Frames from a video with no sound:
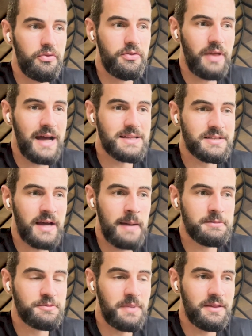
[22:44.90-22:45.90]
that
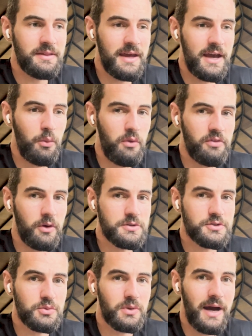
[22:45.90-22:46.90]
time spent there with
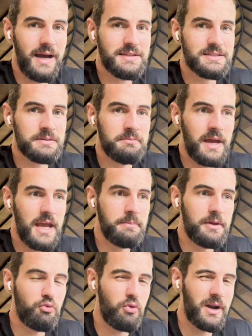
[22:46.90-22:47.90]
those two guys made
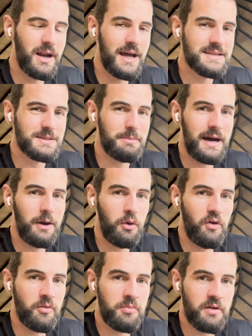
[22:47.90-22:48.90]
me realize the power
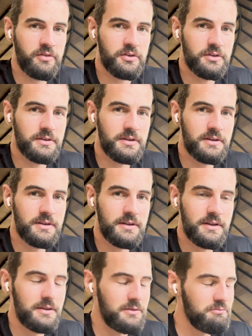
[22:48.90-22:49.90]
of a brotherhood.
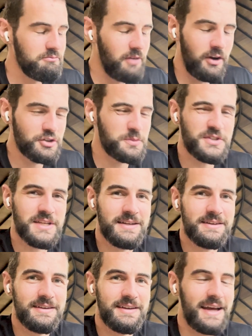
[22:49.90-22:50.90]
100%.
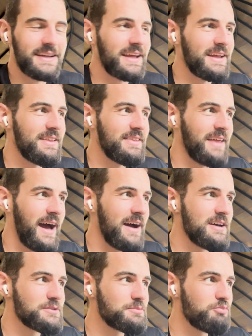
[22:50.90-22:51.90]
Like, that
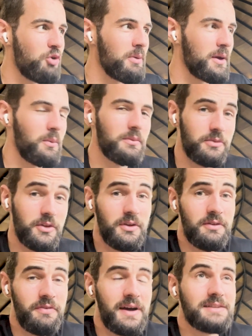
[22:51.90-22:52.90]
is probably,
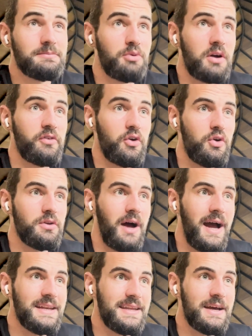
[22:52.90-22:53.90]
in fact, brotherhood
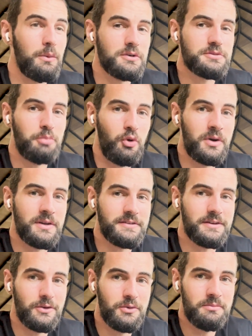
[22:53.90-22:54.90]
idea was born in
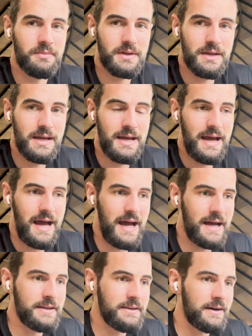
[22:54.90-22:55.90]
Tulum.
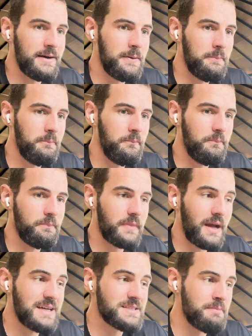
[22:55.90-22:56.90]
And um,
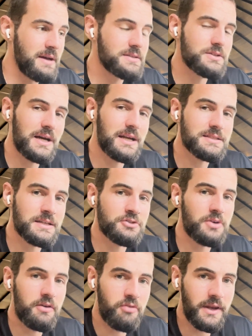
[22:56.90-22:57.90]
I message
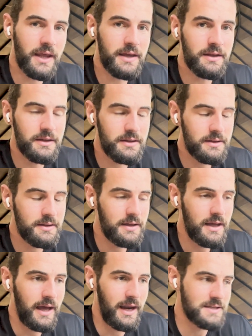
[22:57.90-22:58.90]
Alessandro every day
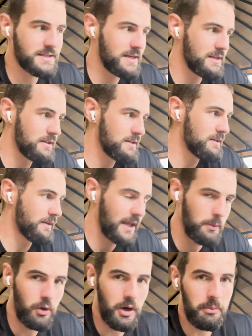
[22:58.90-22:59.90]
and I say,
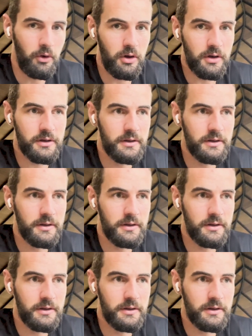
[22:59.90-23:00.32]
deep work block,